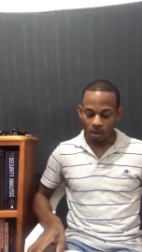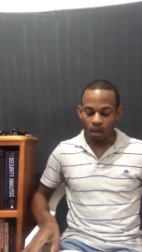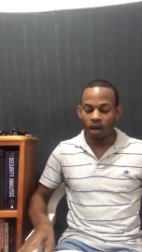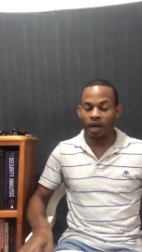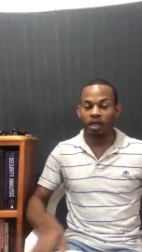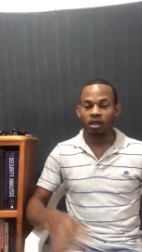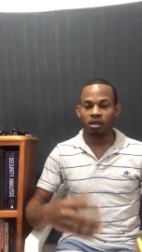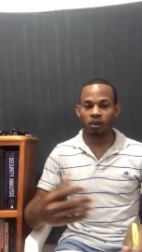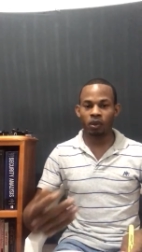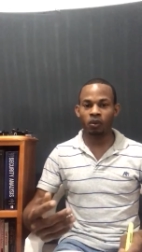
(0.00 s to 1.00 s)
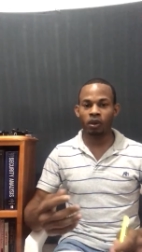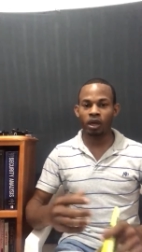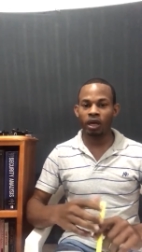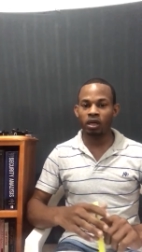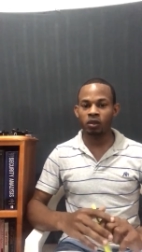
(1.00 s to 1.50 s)
All right. So we were
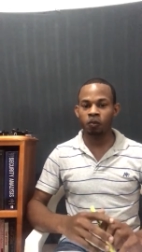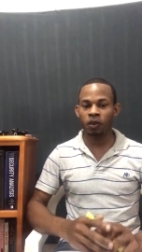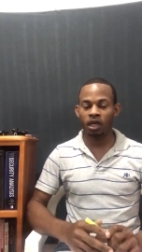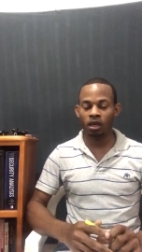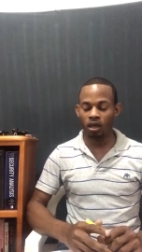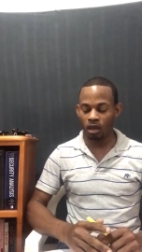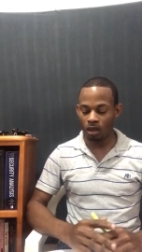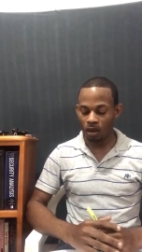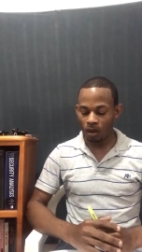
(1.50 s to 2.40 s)
explaining